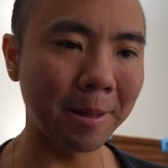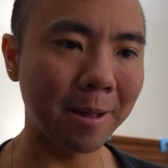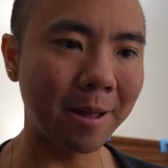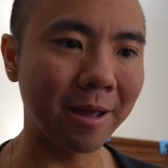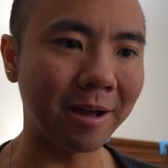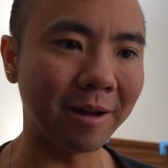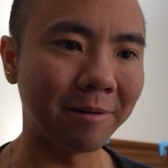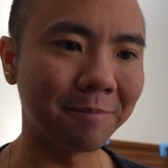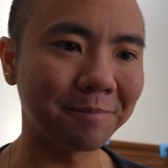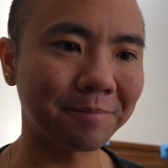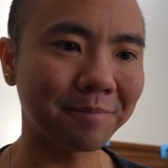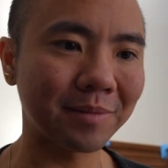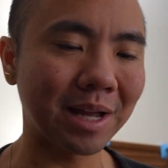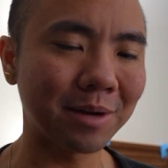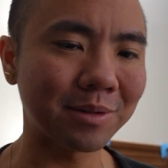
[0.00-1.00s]
And
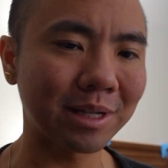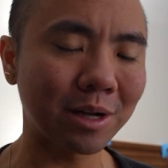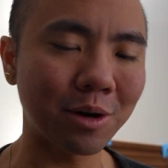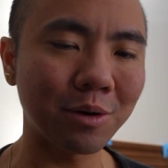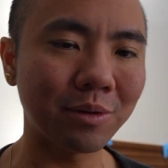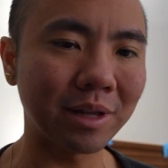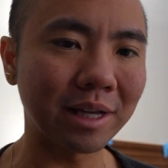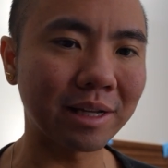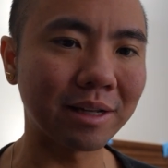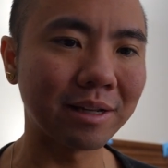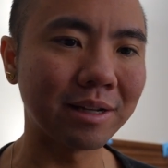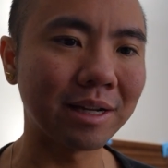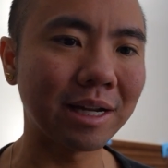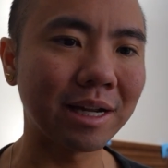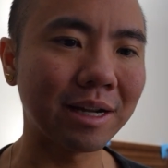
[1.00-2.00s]
I was like, oh, like,
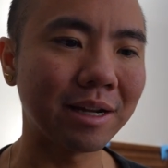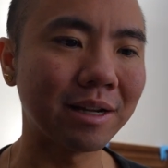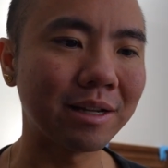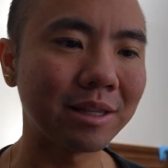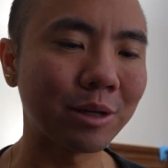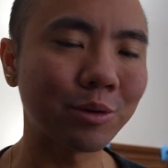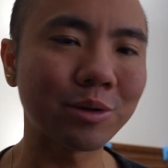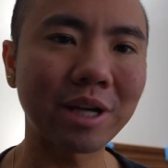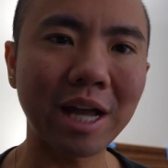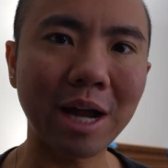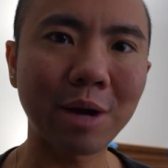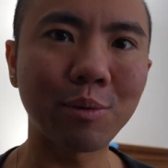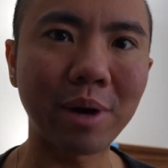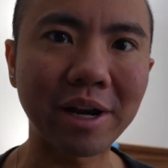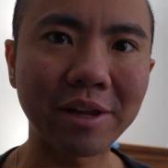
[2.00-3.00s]
there was a guy
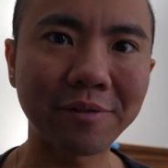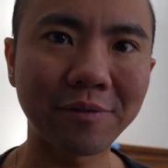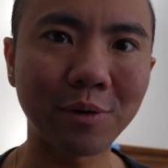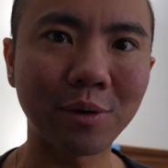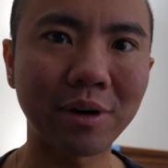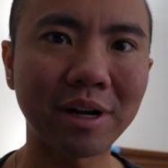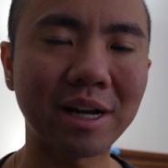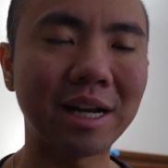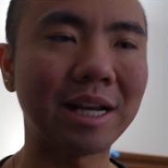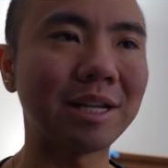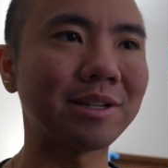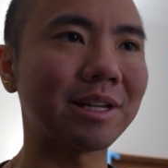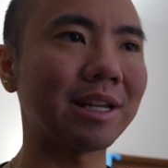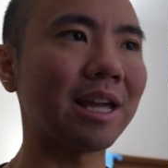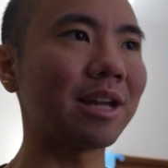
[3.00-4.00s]
waiting for it, and he's
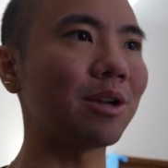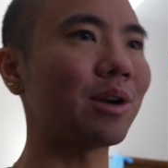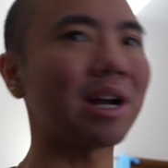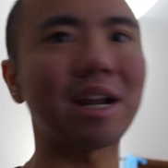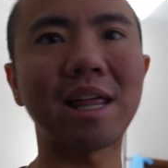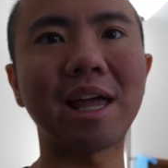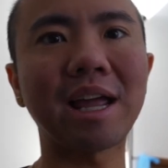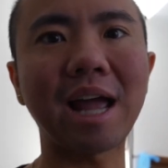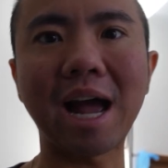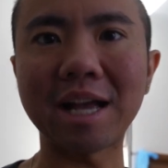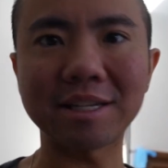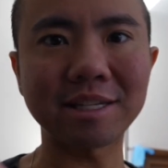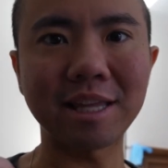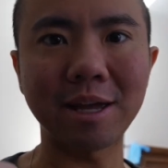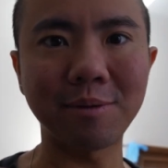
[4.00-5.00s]
like, yeah, you gotta
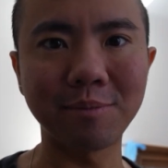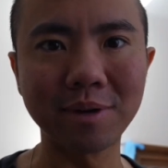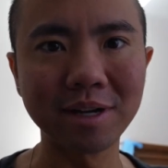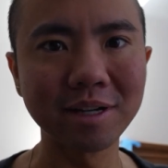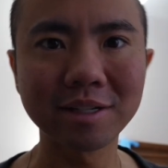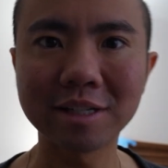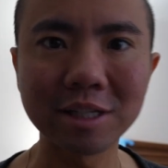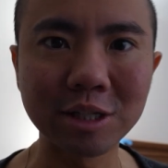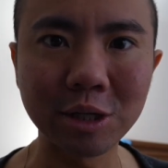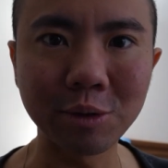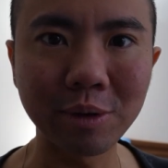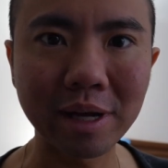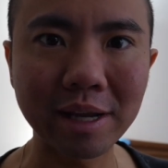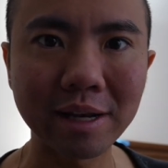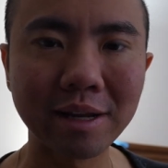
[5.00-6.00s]
ask them to do
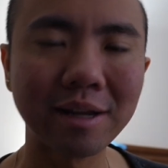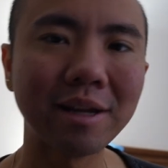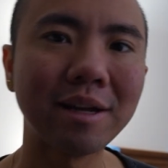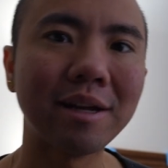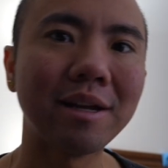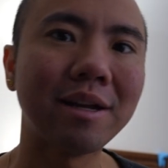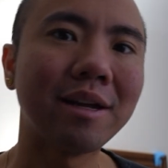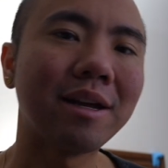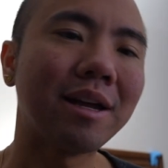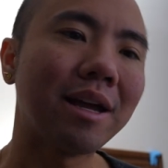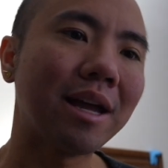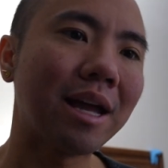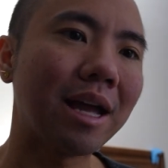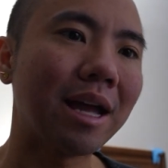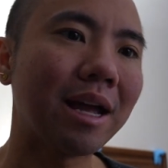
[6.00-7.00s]
it
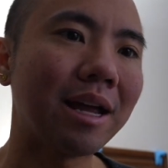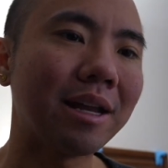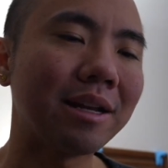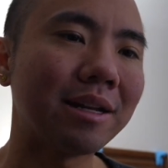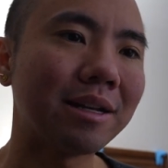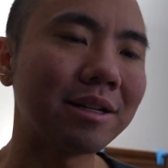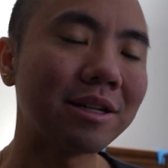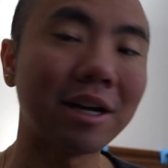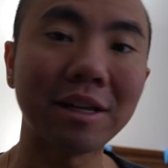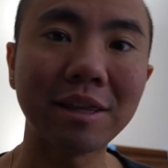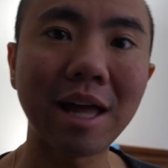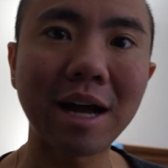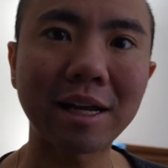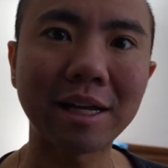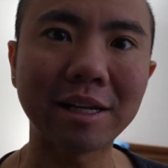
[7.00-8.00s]
and to
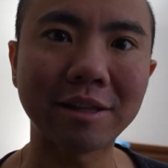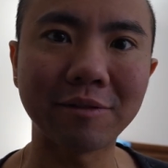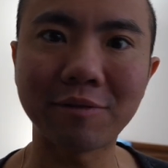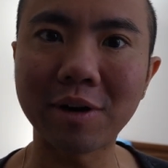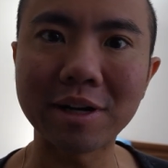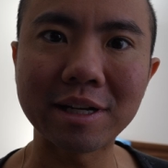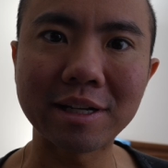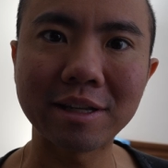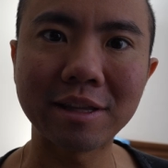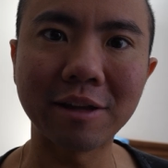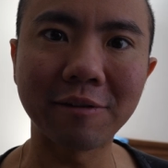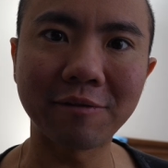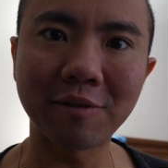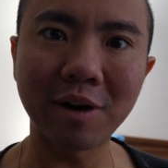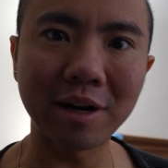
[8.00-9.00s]
unlock it, the
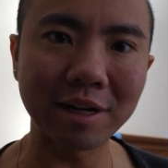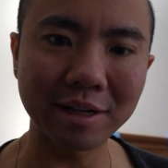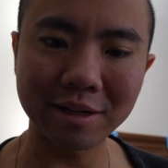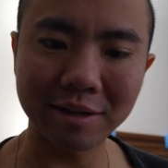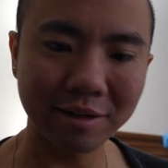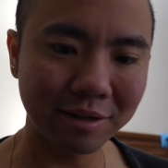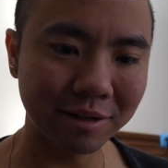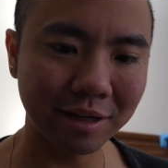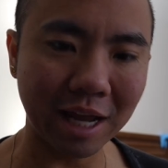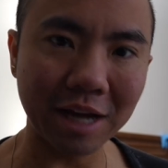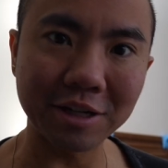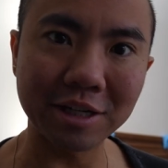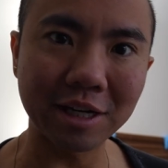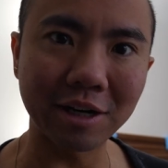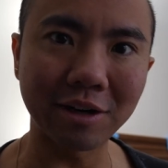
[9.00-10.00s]
front
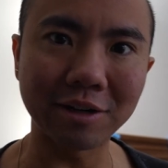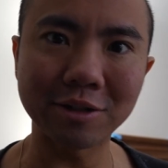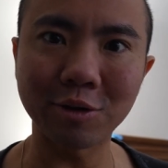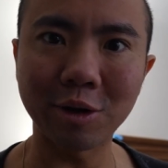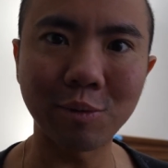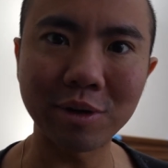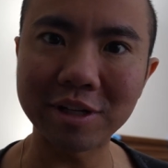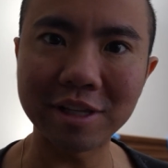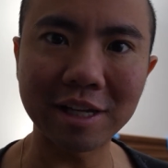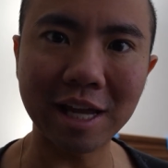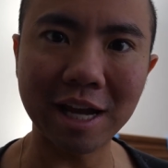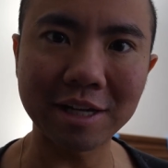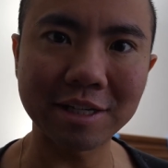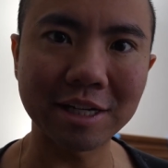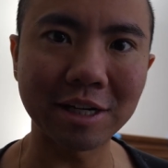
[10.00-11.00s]
cashier. So I went to the
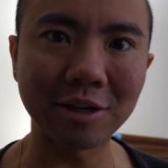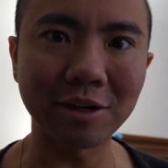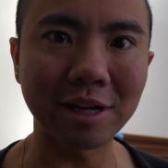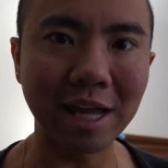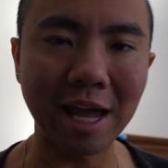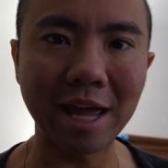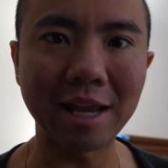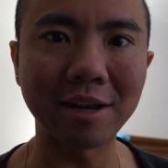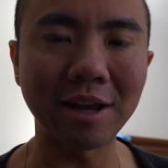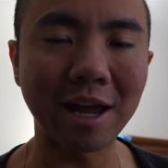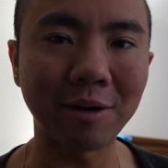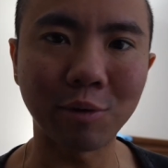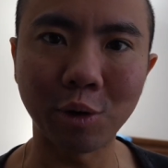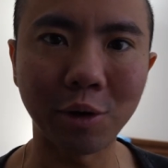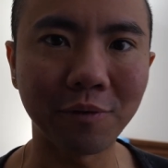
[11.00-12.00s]
cashier again
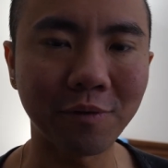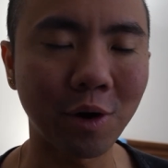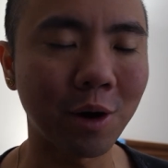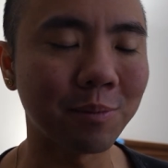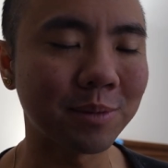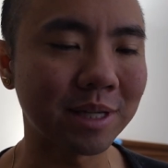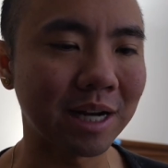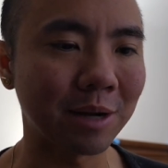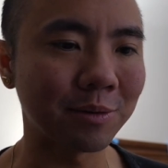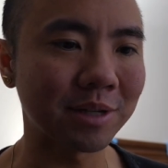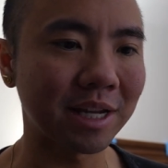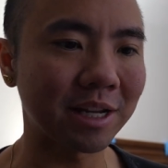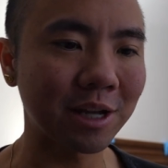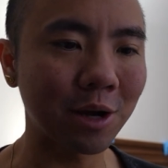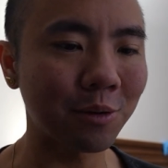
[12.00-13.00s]
at Royal Farms, and I was
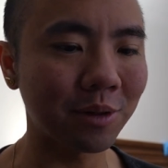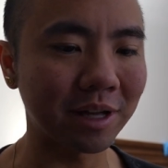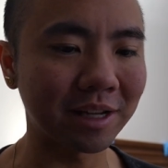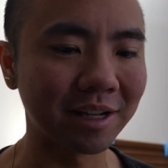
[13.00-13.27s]
like, yo, like,